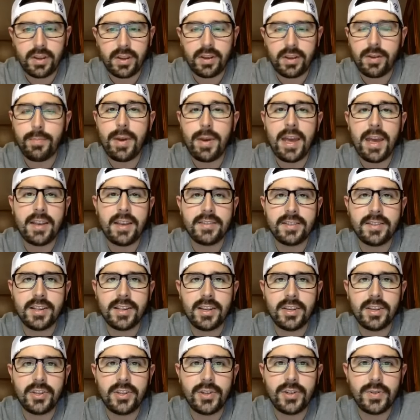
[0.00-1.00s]

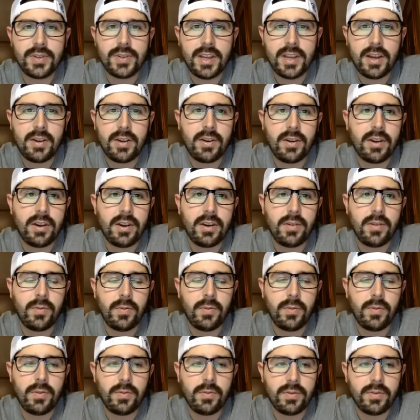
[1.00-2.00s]
capacity issues out uh,
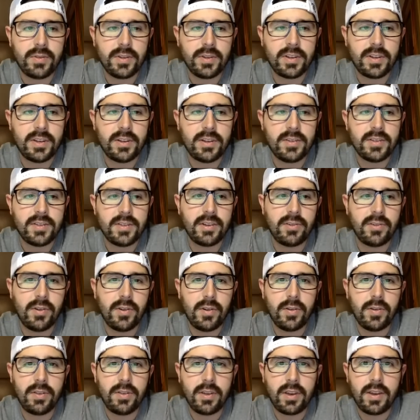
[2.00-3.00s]
we'll continue to see
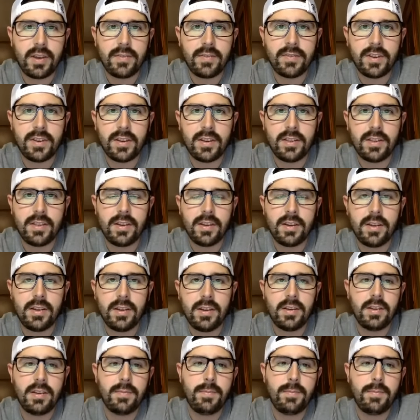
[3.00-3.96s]
growth like i've seen in the